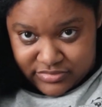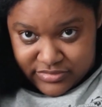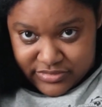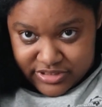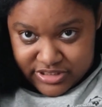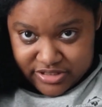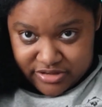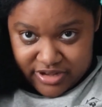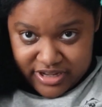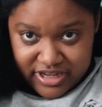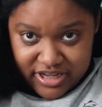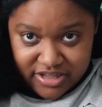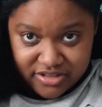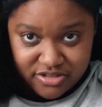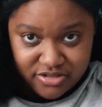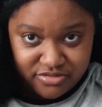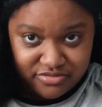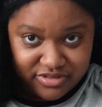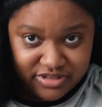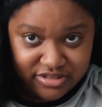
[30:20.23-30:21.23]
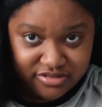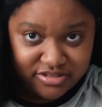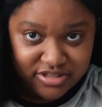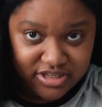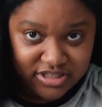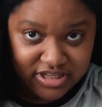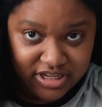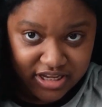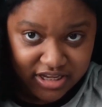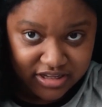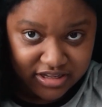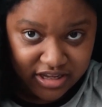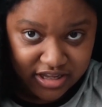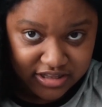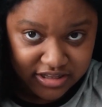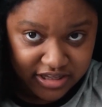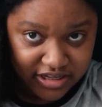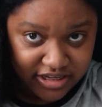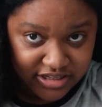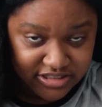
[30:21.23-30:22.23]
So I got 2 videos on deck.
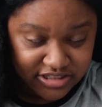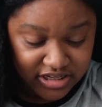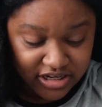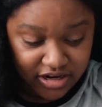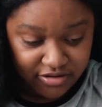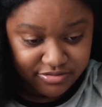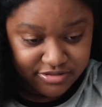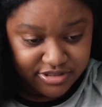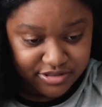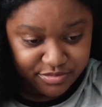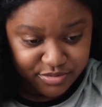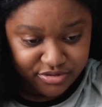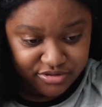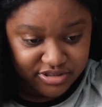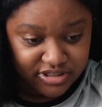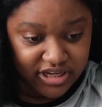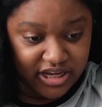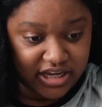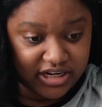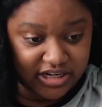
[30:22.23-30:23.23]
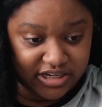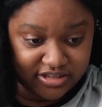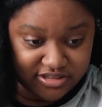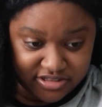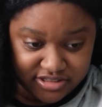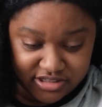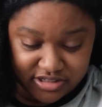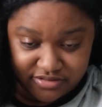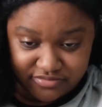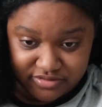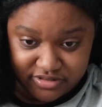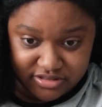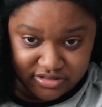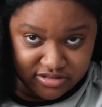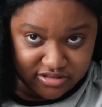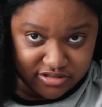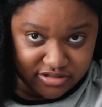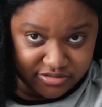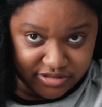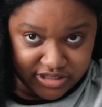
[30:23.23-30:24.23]
Like I said, I was supposed to edit instead of
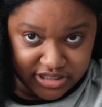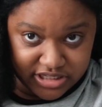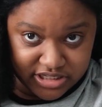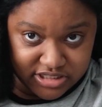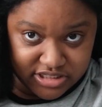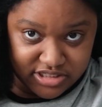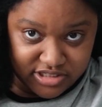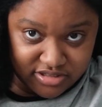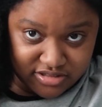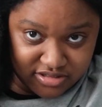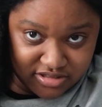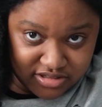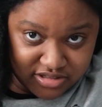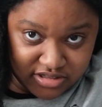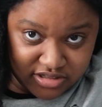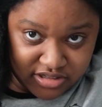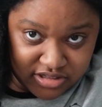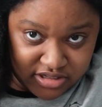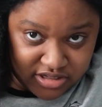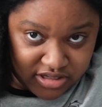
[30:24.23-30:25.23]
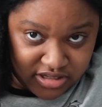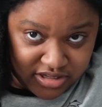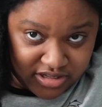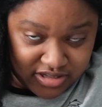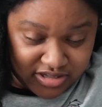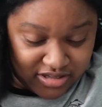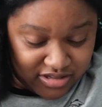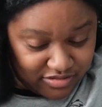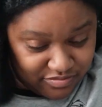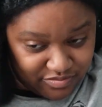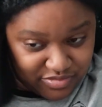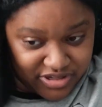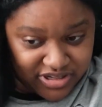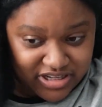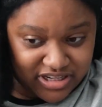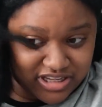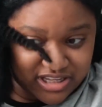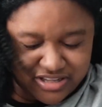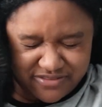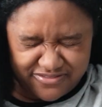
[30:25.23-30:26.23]
doing this. But
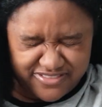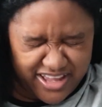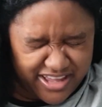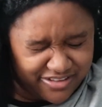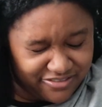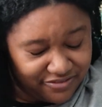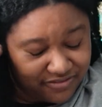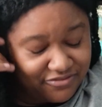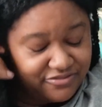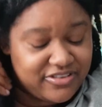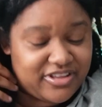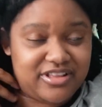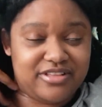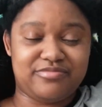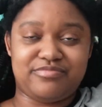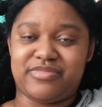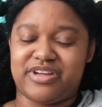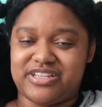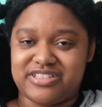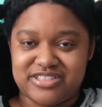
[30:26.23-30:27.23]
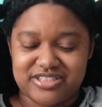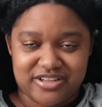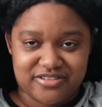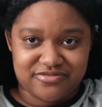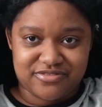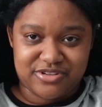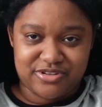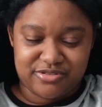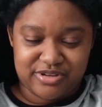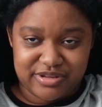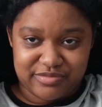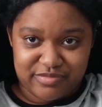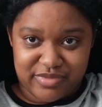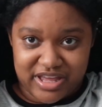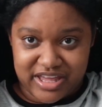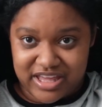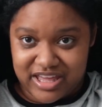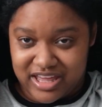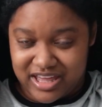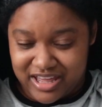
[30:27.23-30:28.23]
if I film myself doing
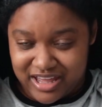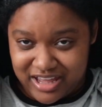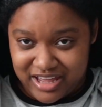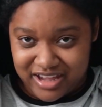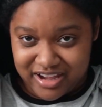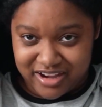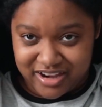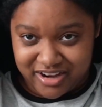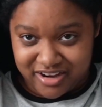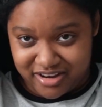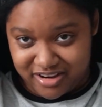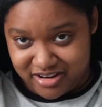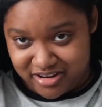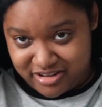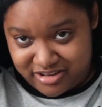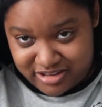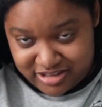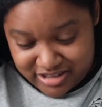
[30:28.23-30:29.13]
my hair,